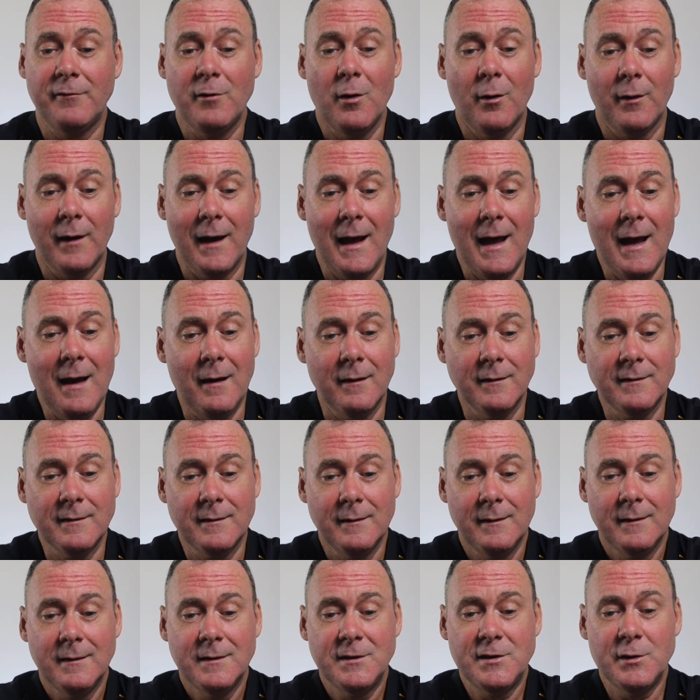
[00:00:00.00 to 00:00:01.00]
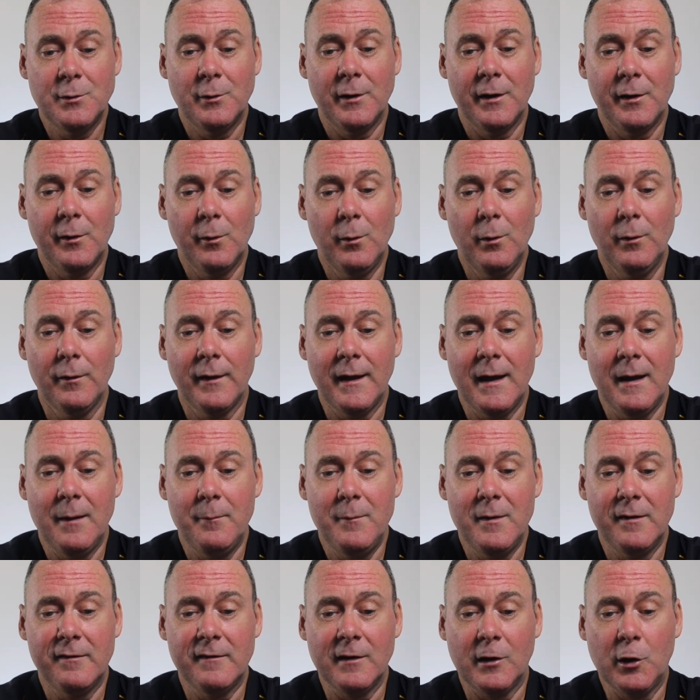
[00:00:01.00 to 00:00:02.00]
not out. Doing it all there,
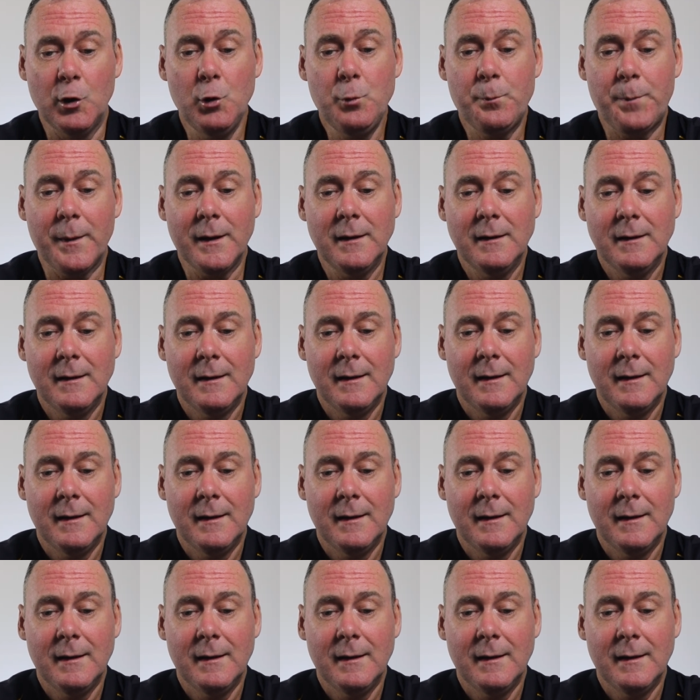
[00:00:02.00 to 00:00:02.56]
Mr. Coop.